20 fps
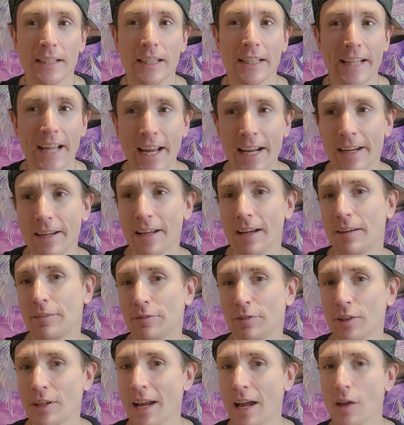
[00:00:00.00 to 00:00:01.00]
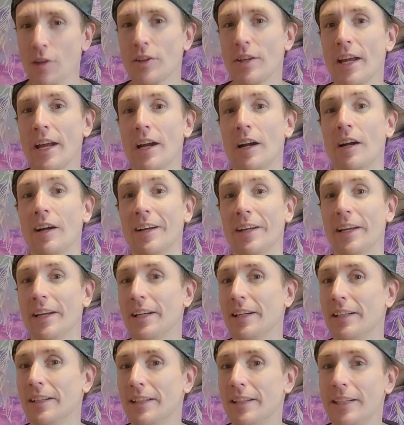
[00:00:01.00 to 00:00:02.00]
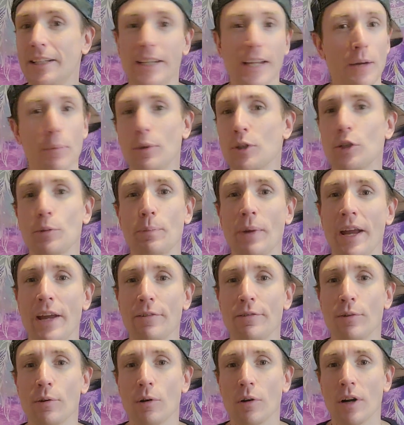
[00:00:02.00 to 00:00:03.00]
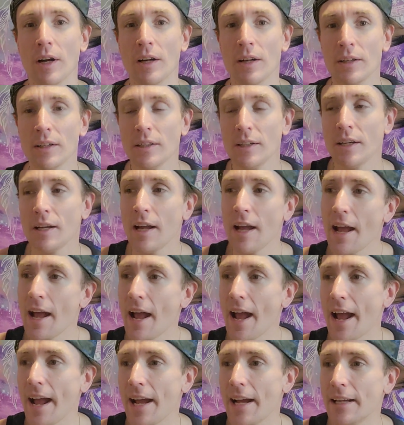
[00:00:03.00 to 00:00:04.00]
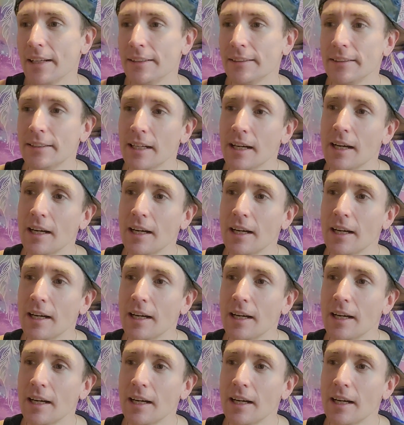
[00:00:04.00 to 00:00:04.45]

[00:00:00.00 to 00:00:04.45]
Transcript: Canada, free healthcare, you get what you pay for, and